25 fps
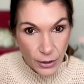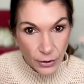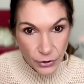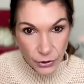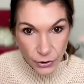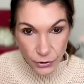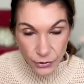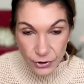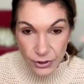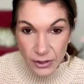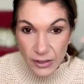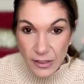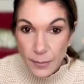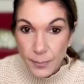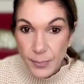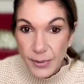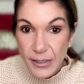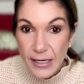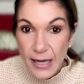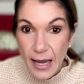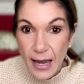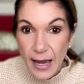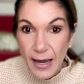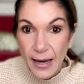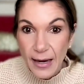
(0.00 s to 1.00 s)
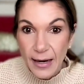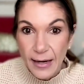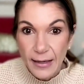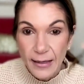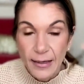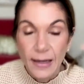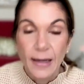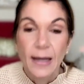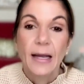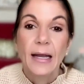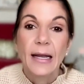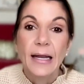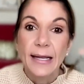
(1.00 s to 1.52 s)
your
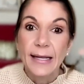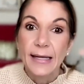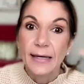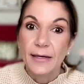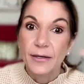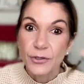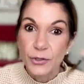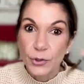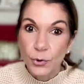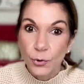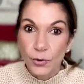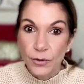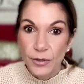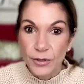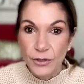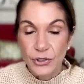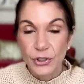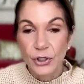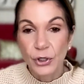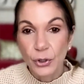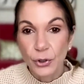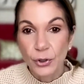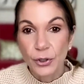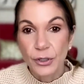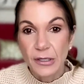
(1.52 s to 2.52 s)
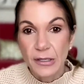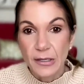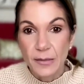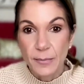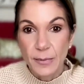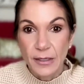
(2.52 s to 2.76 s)
CPA and or attorney,